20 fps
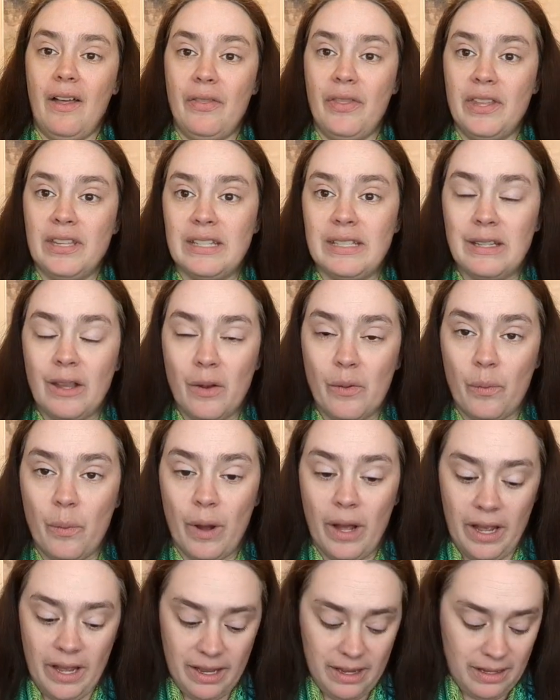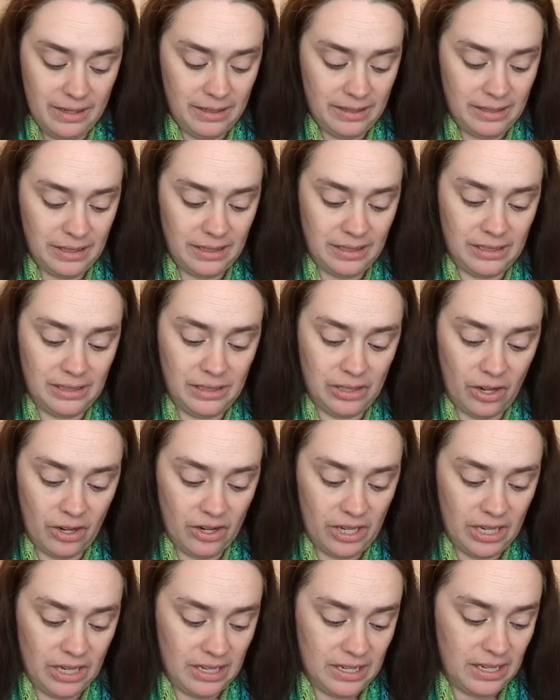This was
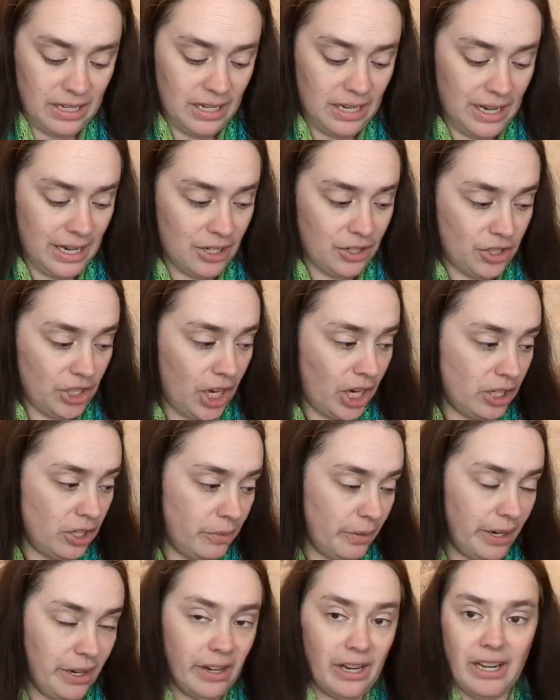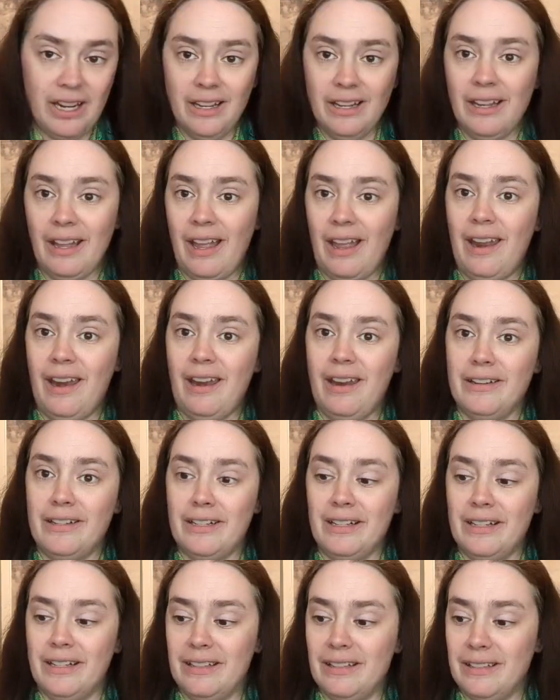started in January and
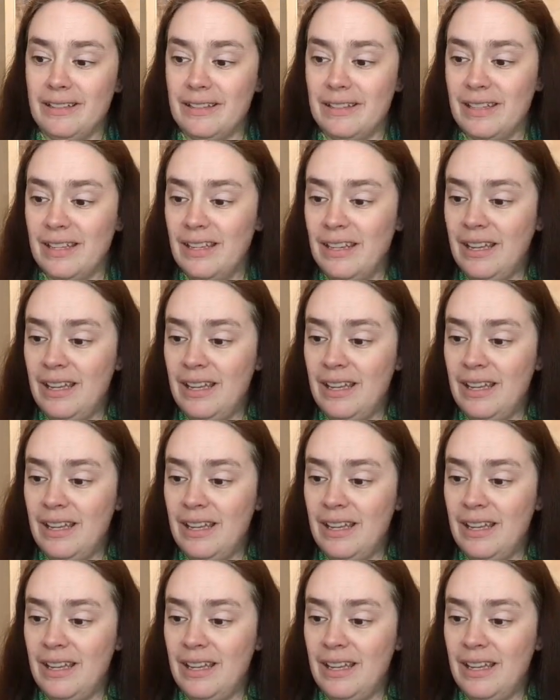it